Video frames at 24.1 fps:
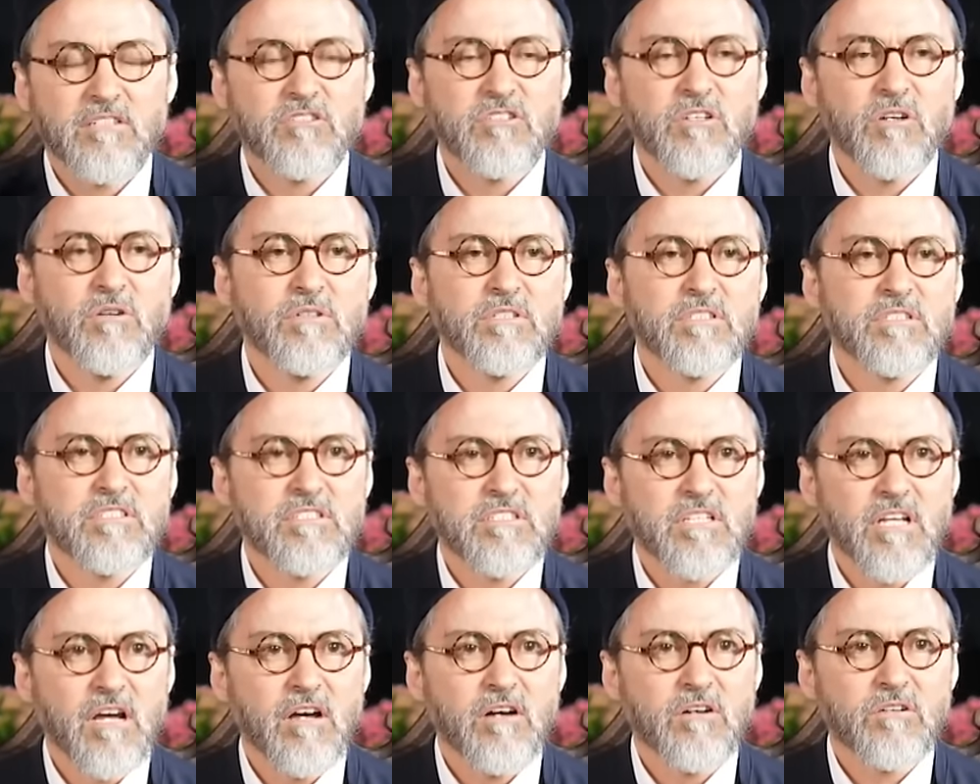Jonas
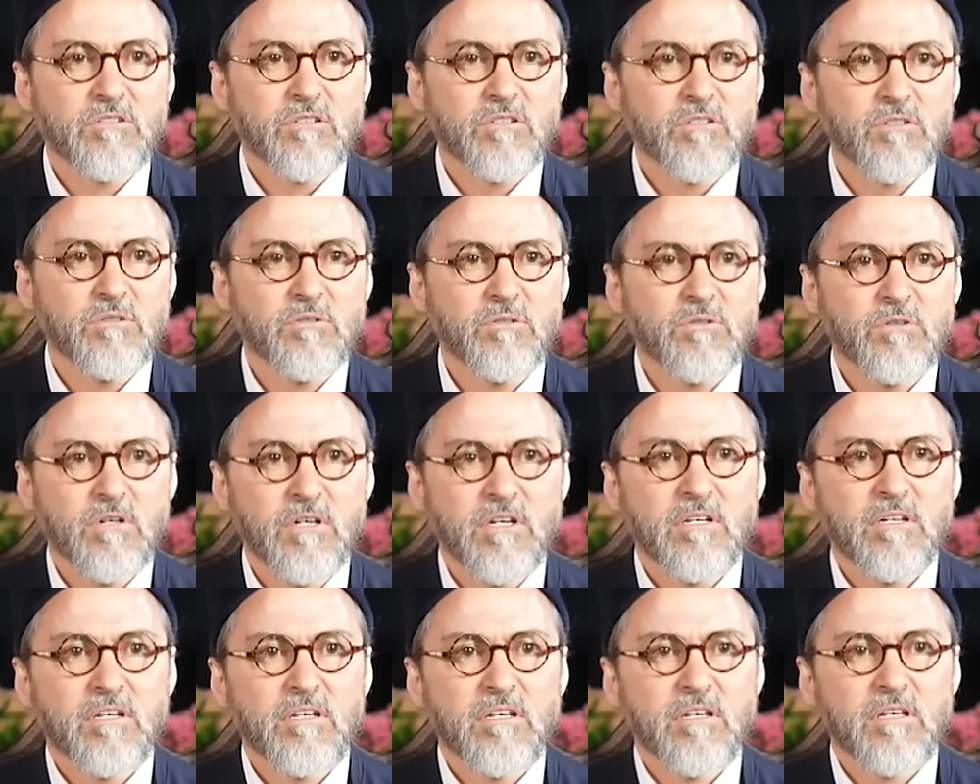Salk, who
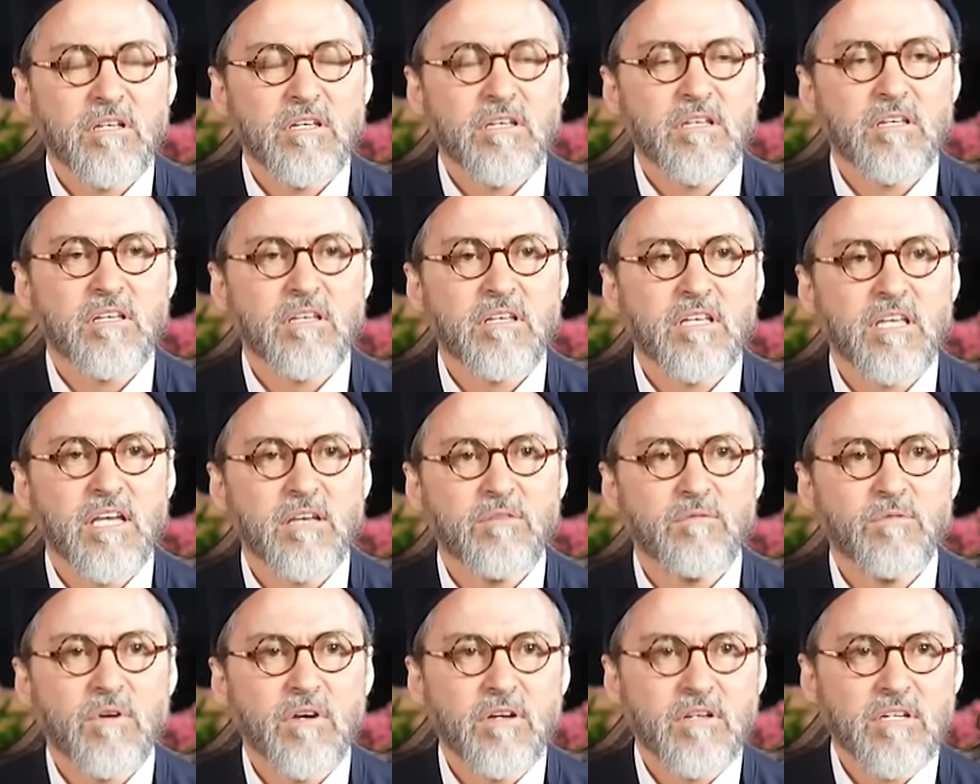
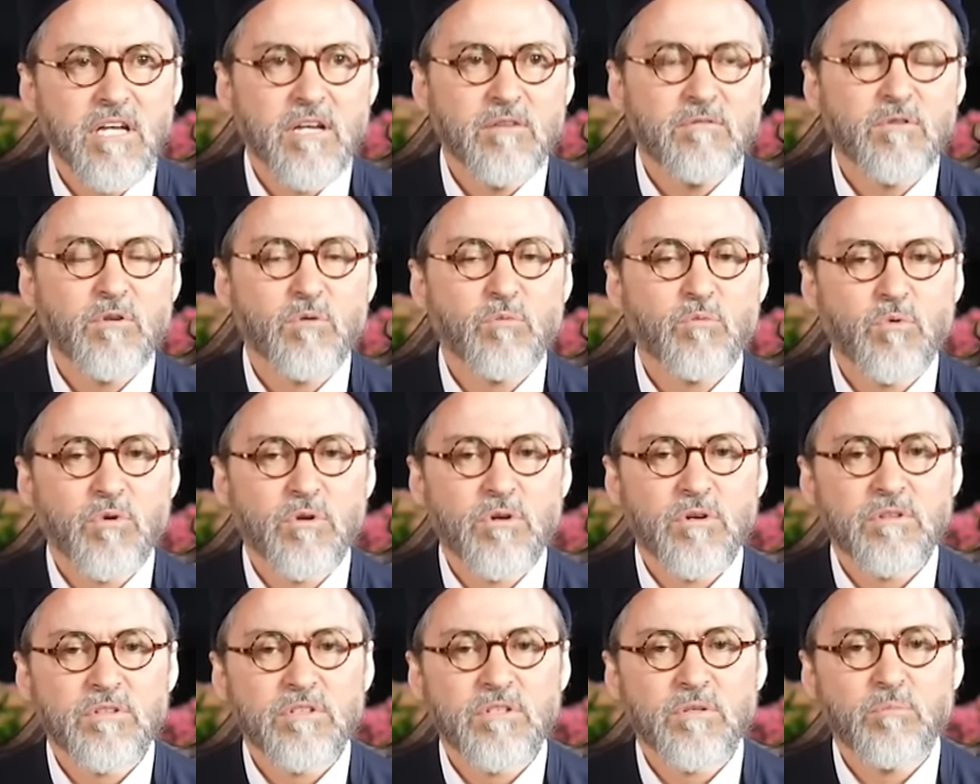gave the
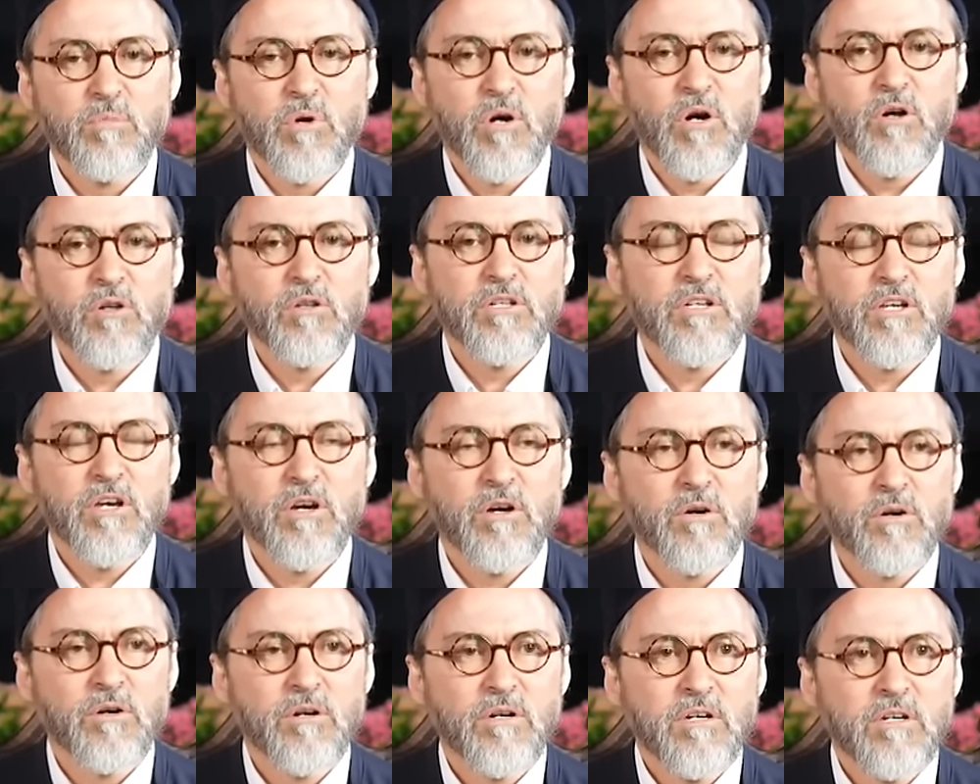world the
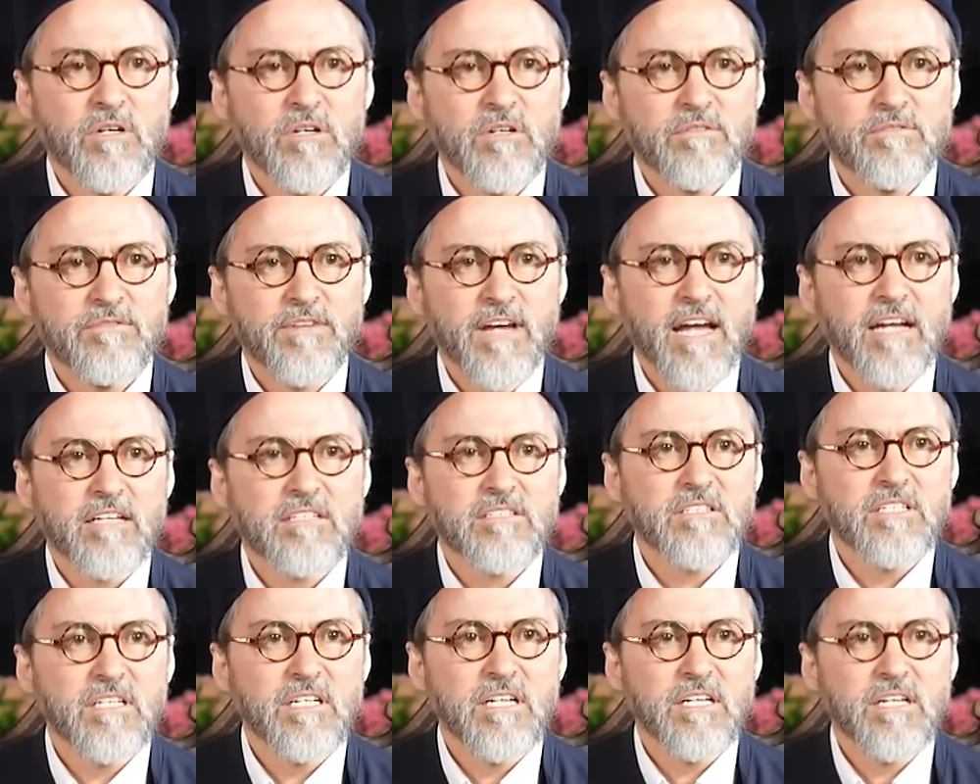polio
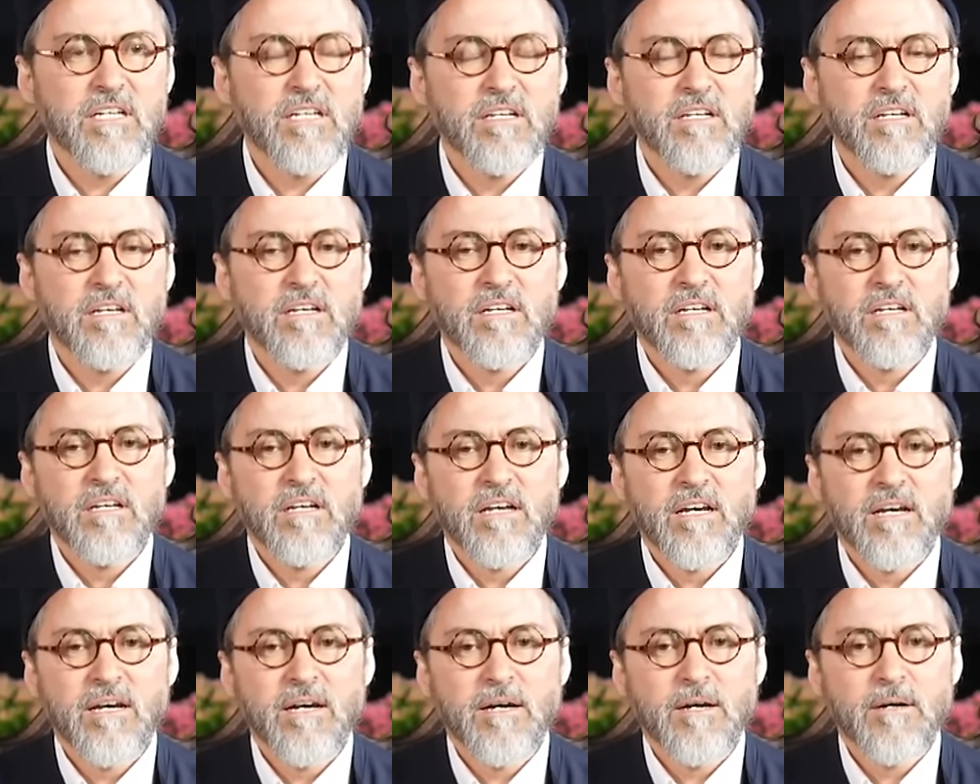vaccine
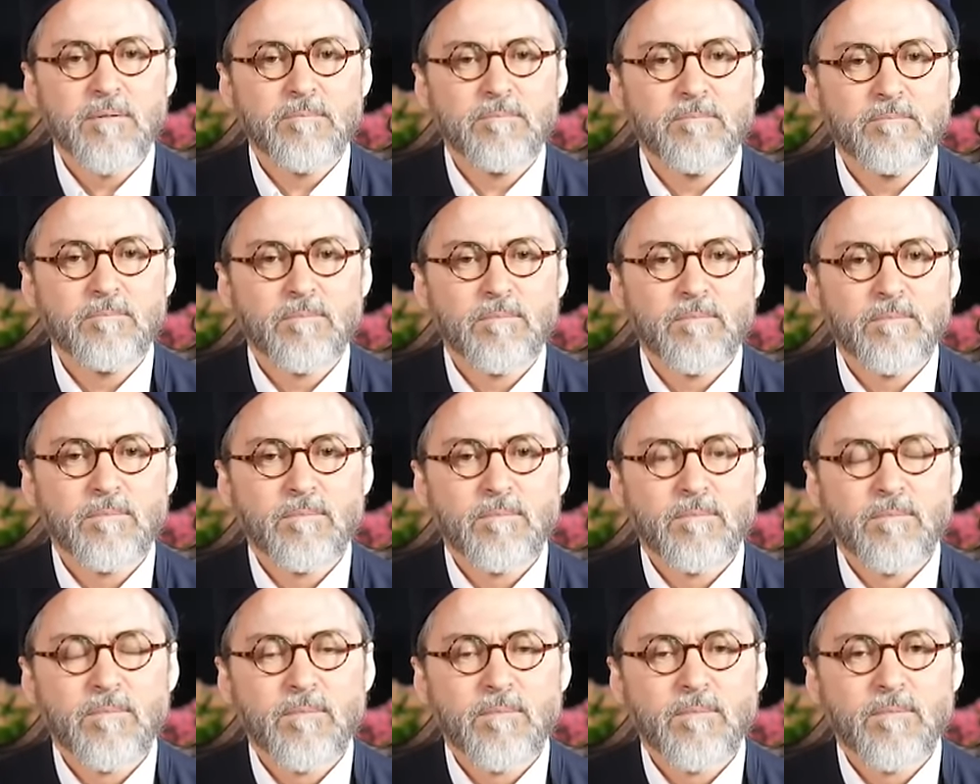and
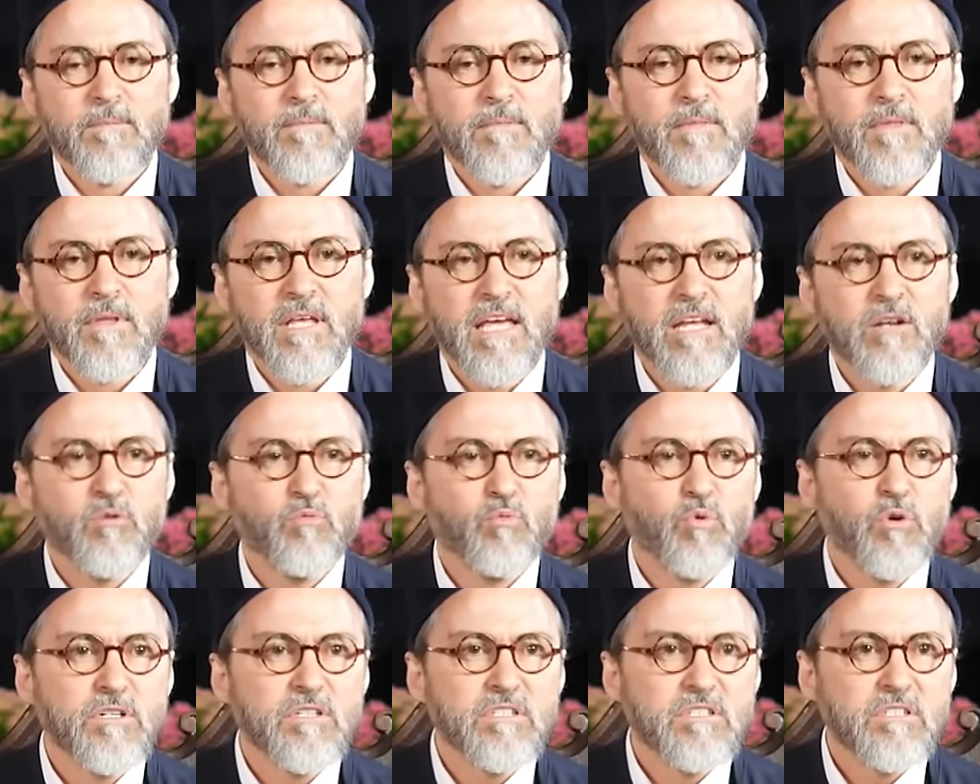
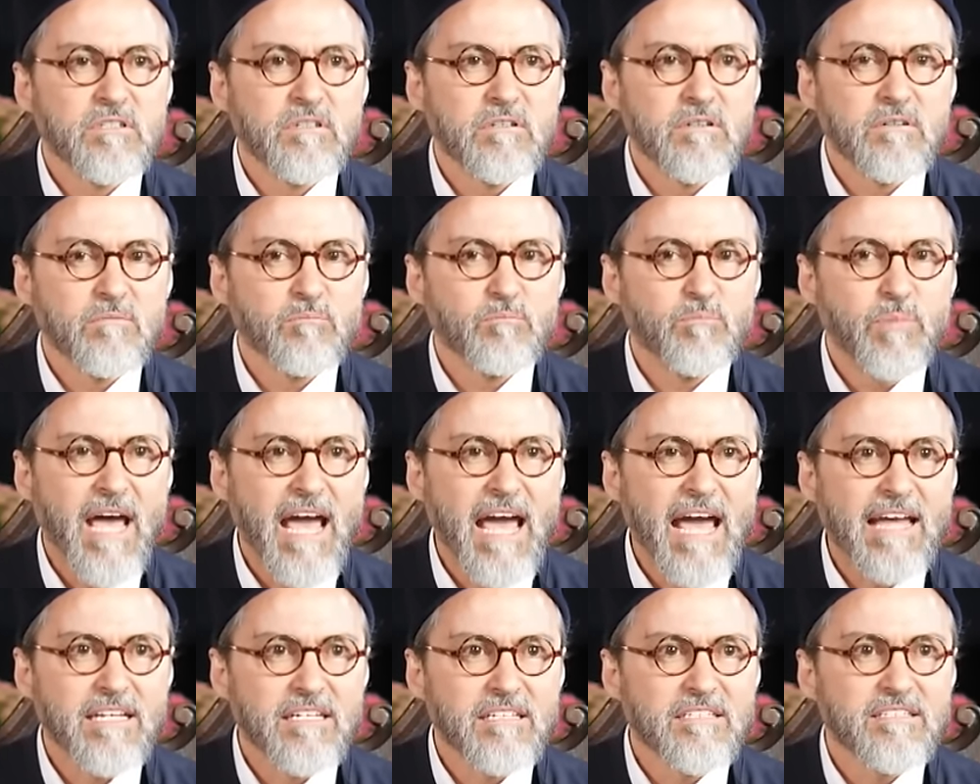wouldn't
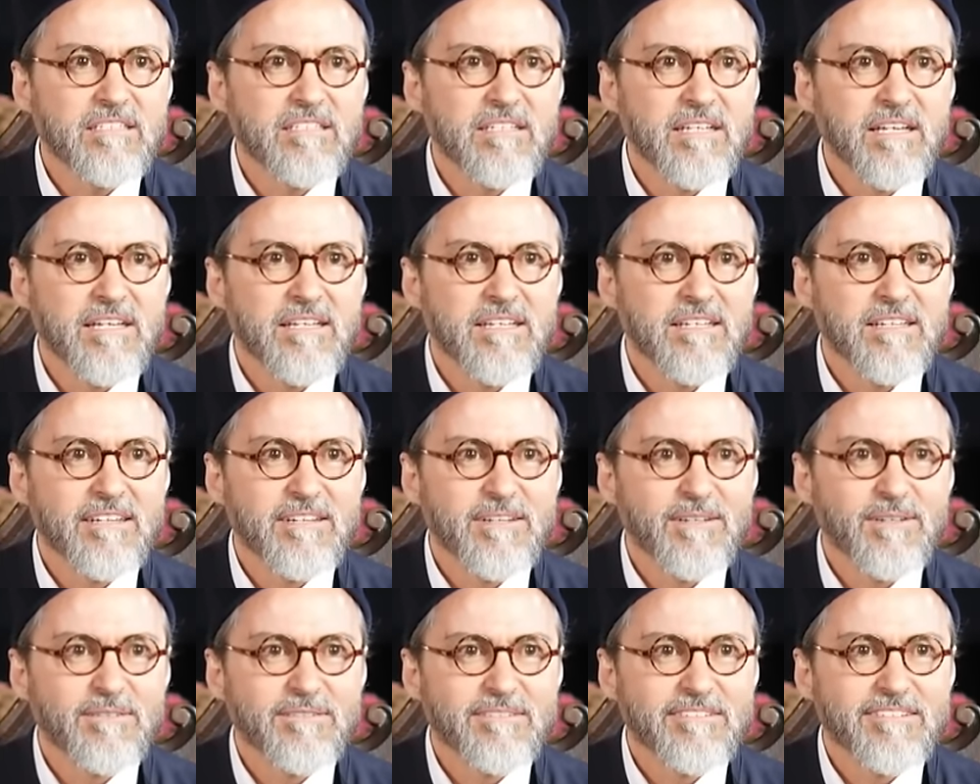patent it
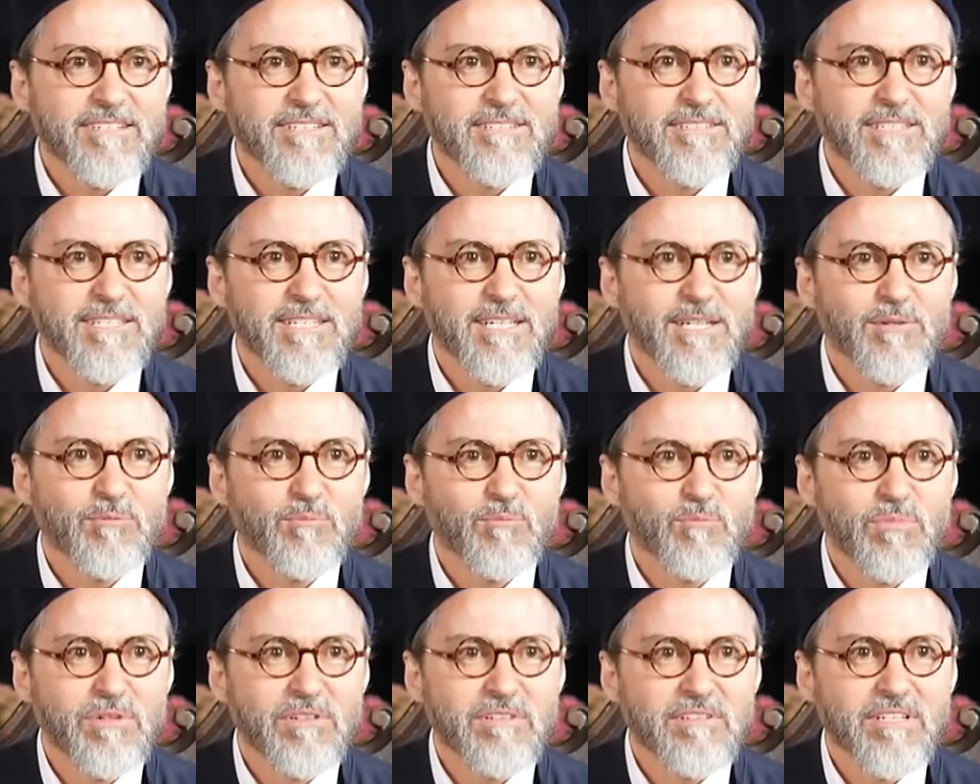because he
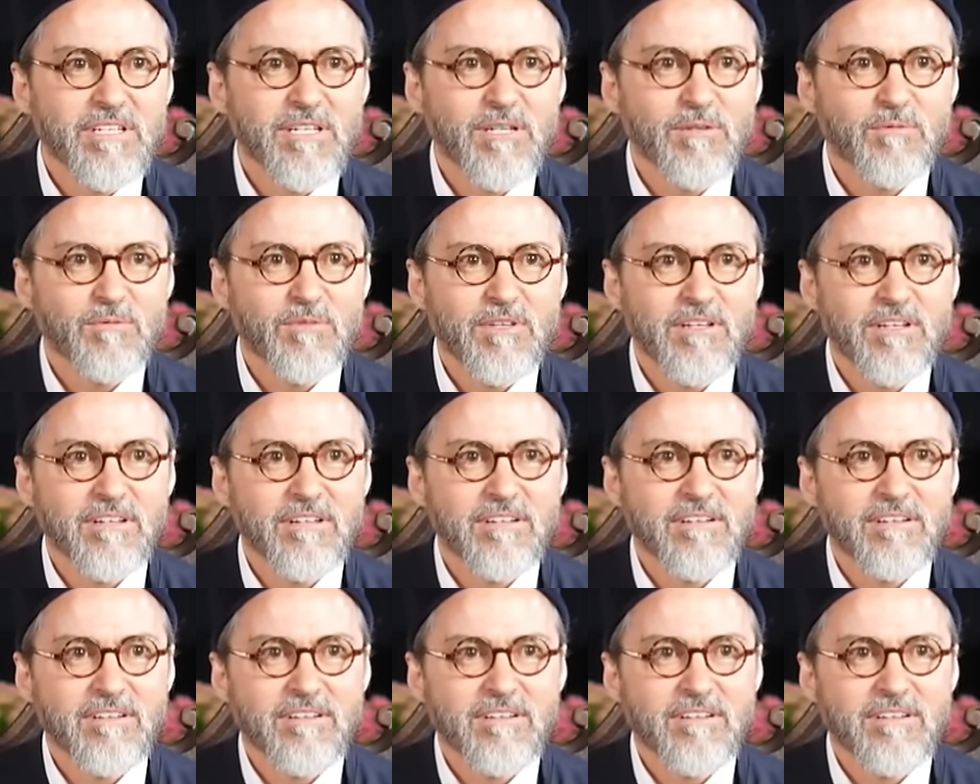didn't believe that